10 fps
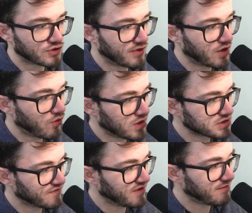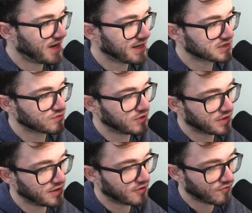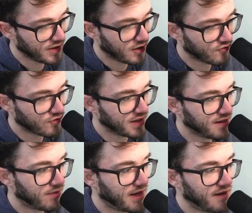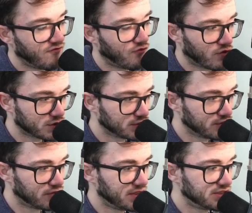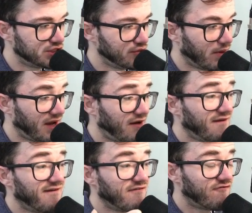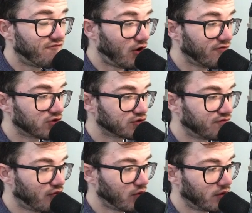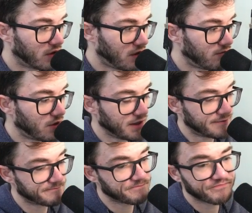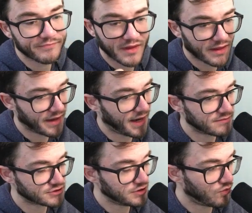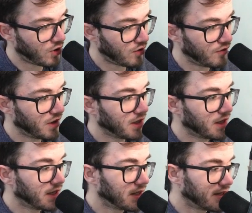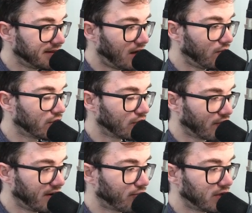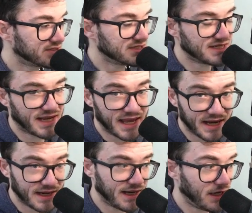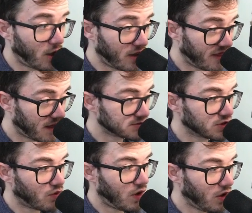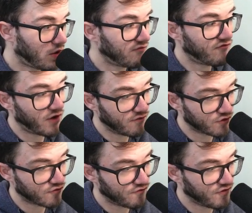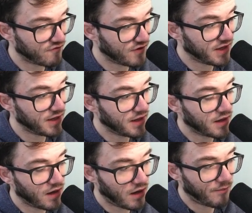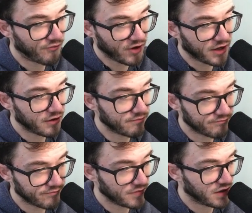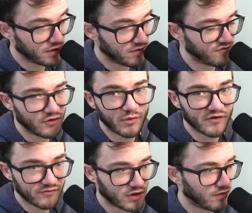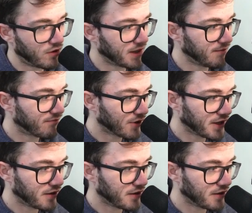Rayquaza VMAX, we're looking at $300 on eBay, $402 on TCG Player, $541 on Card Market. Absolutely wild. Now we're looking at graded prices, again nearly $9,000, quite a lot, $550. Pretty good, if you don't buy it from Card Market, pretty good